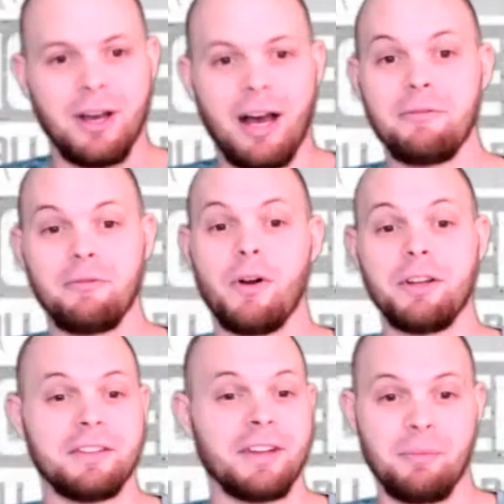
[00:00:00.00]
I've
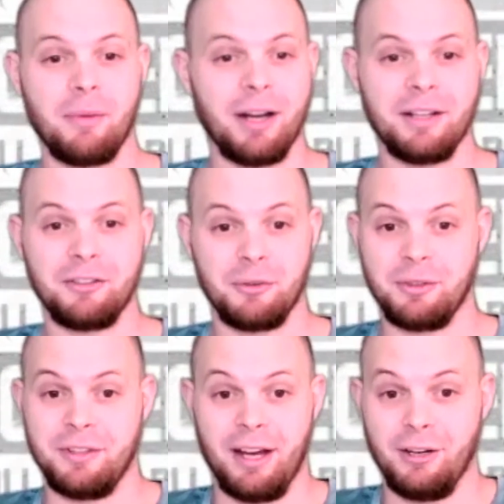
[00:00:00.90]
wanted Tom Brady to
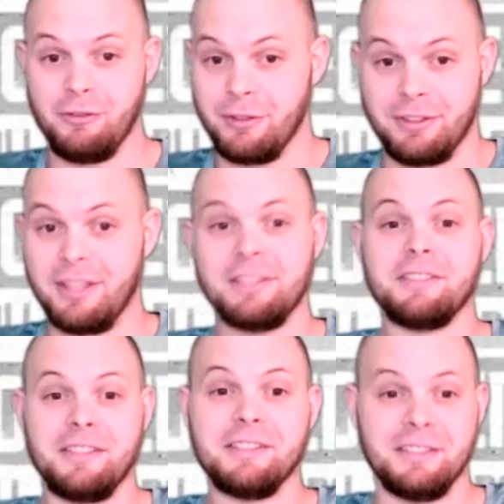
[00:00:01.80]
retire for 10
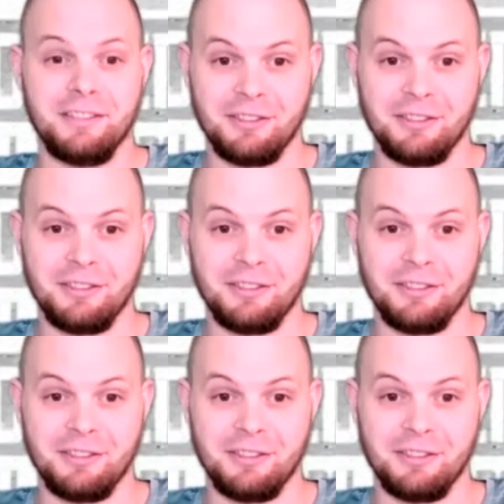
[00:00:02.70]
seasons.